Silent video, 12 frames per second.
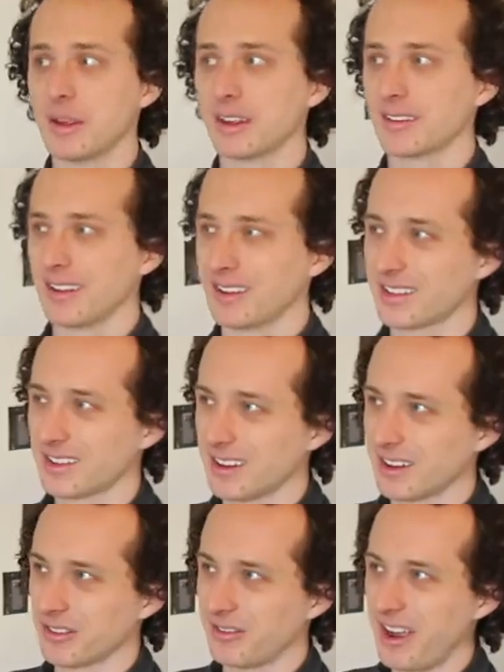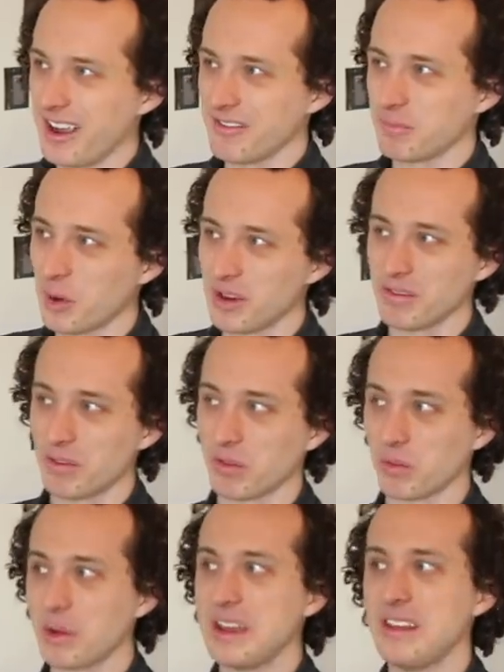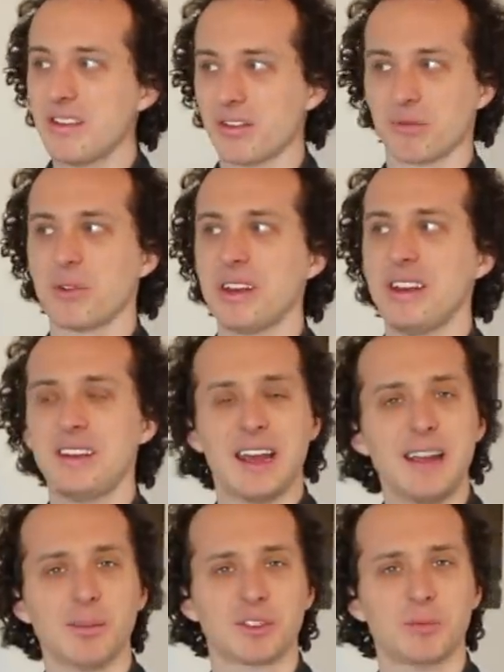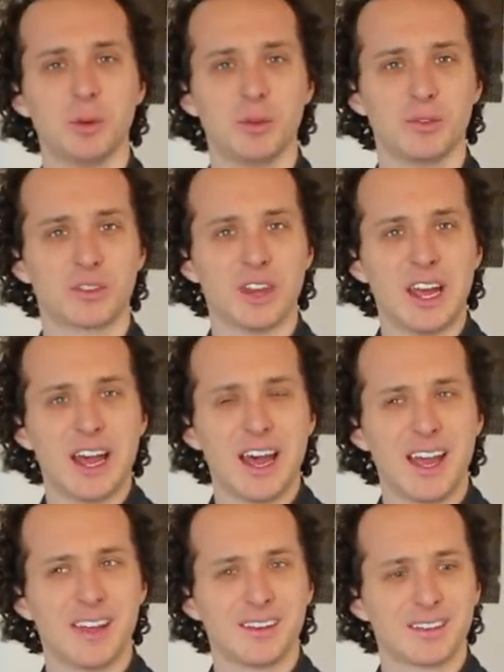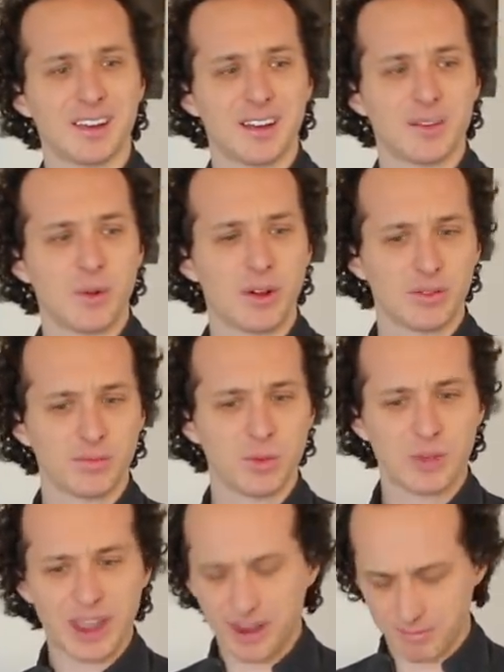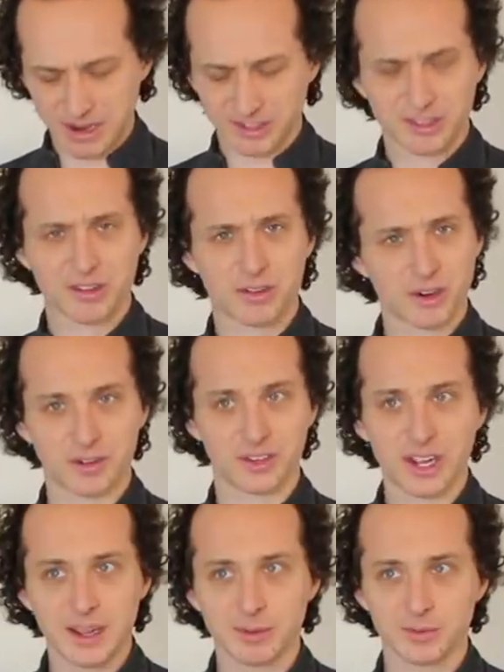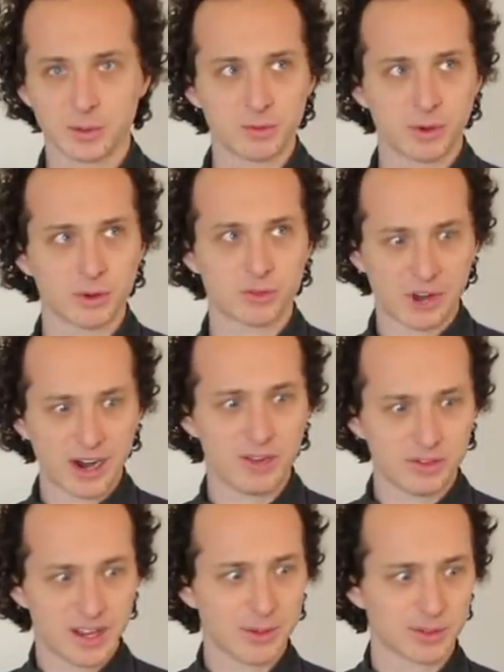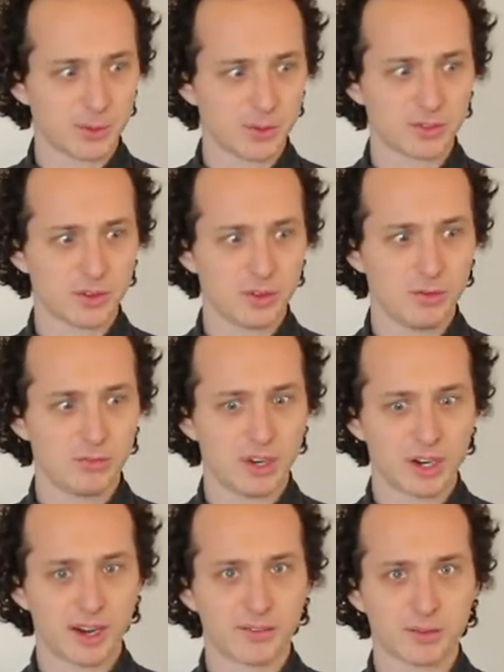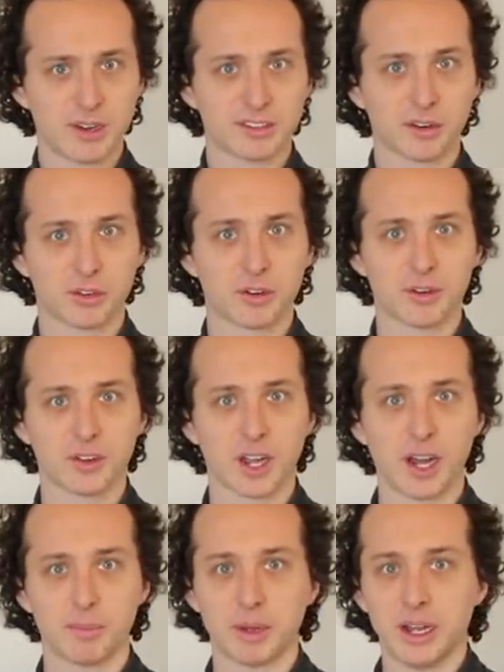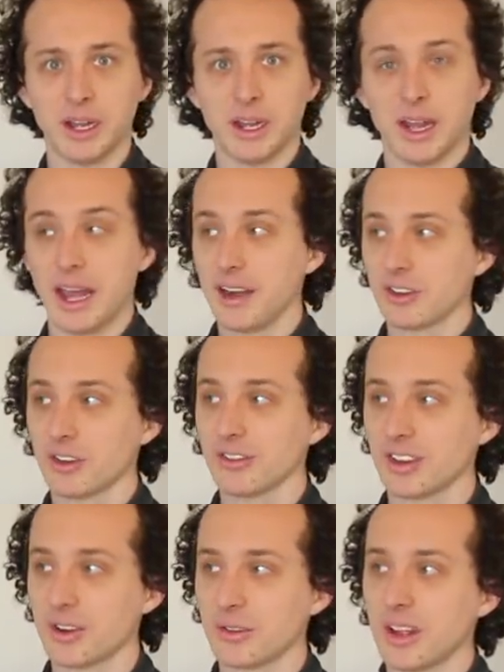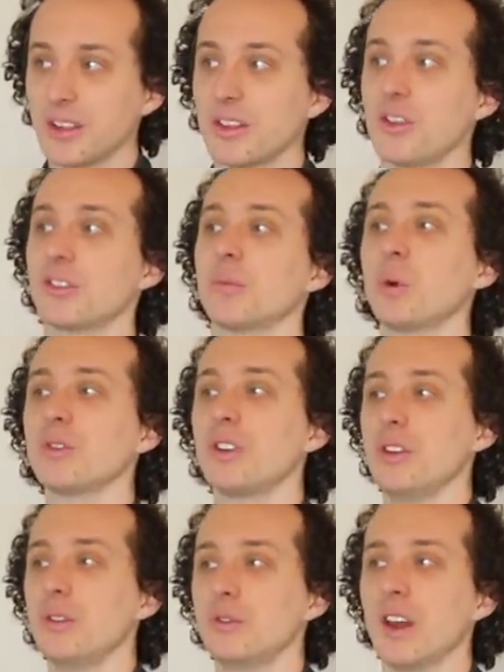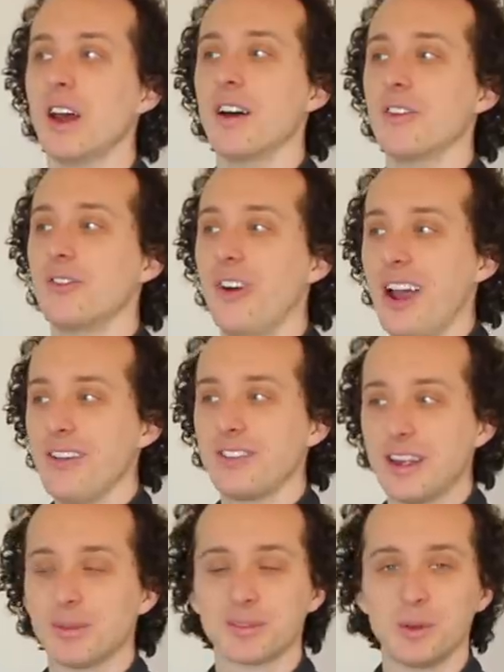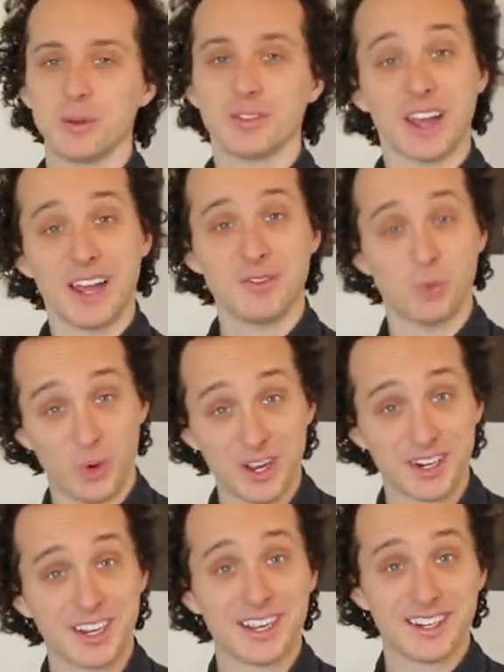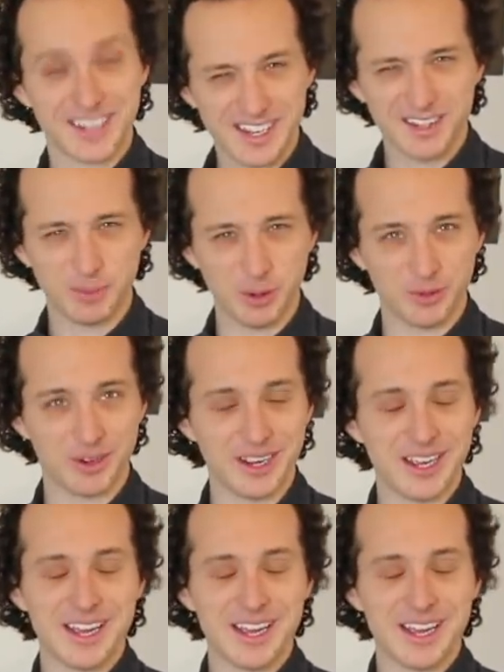because it's 5.33 tablespoons and well, you can't measure a third of a tablespoon. We were trying to use tablespoons so you didn't have to measure a third of a cup. And it turns out that you're supposed to use 5 tablespoons and 1 teaspoon.